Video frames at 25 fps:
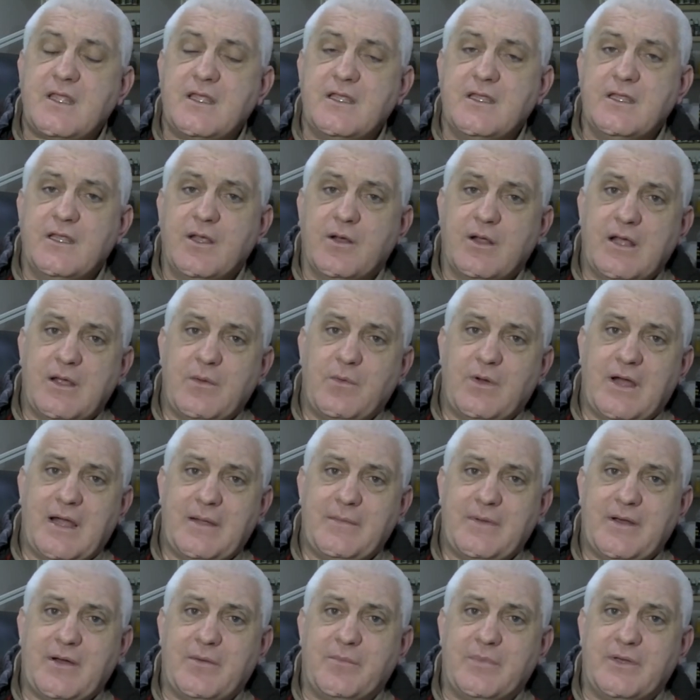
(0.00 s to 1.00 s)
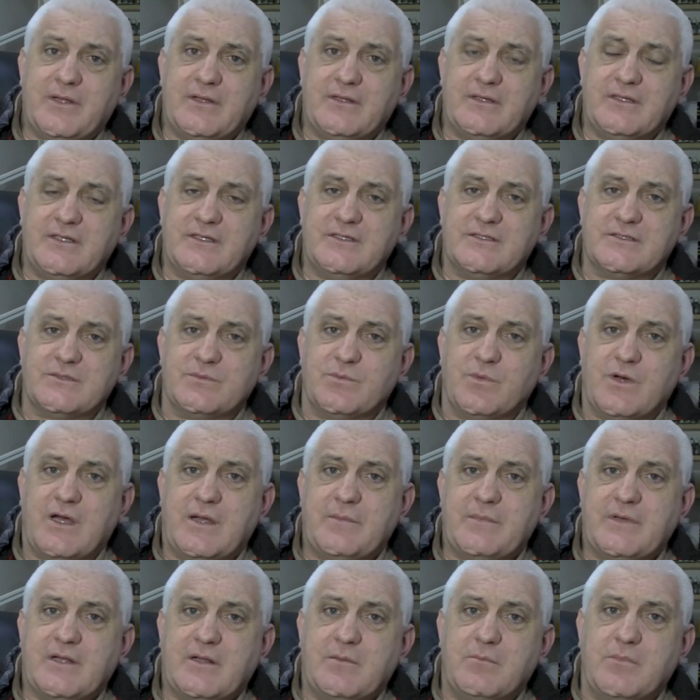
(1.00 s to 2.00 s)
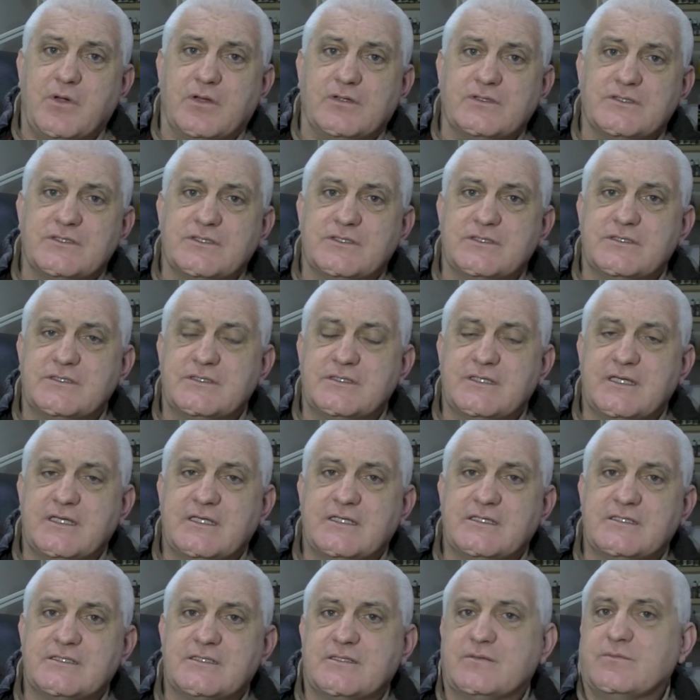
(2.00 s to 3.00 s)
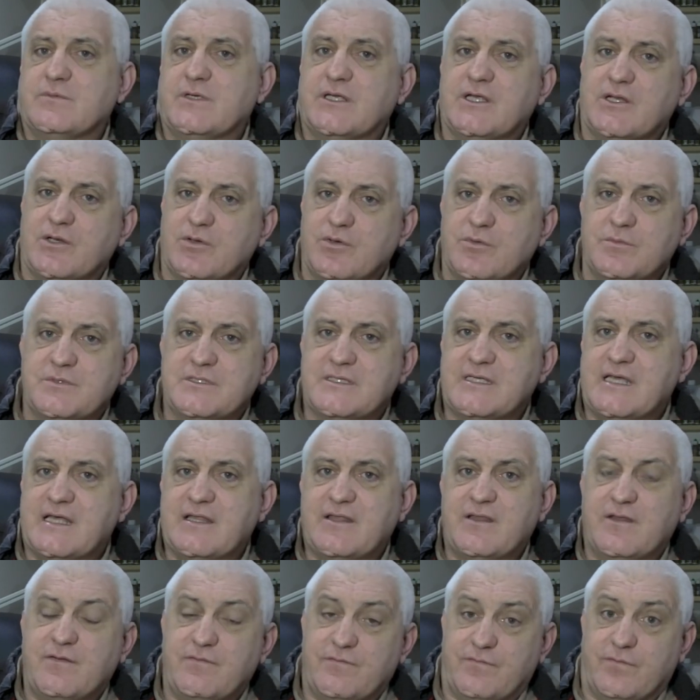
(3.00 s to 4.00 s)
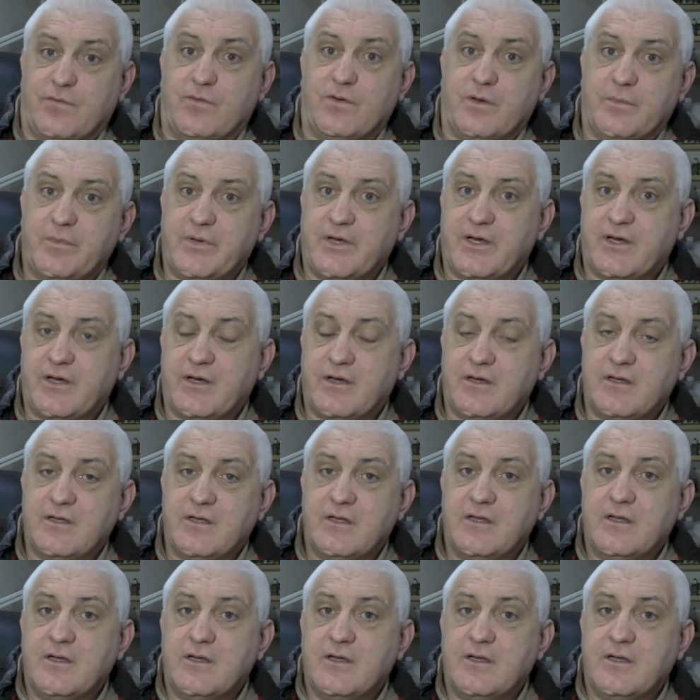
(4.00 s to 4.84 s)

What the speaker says: you know, like white metal buildings and white metal monsters and things, and we glue them together and they fall apart.